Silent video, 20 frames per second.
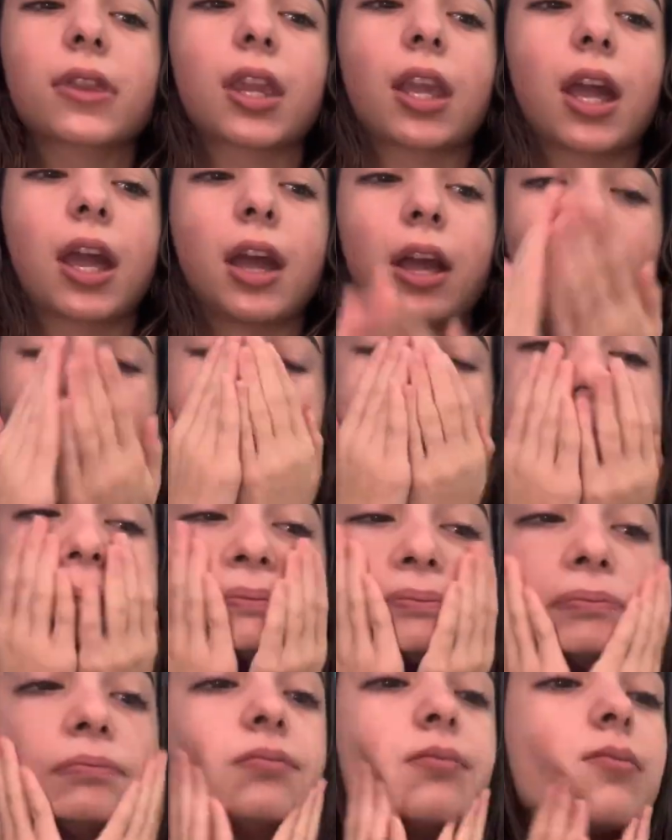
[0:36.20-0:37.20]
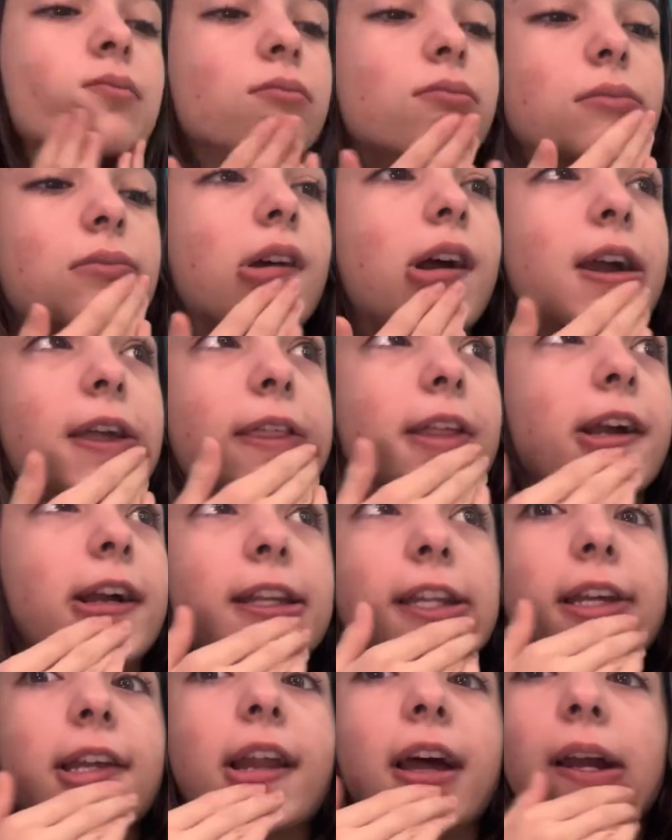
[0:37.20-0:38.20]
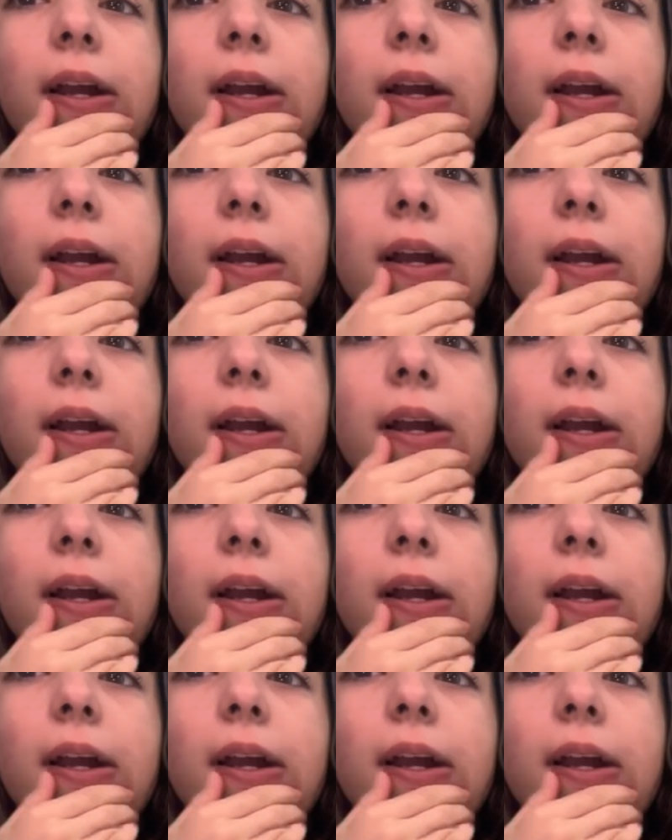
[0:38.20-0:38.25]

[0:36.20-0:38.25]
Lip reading: And I think I did.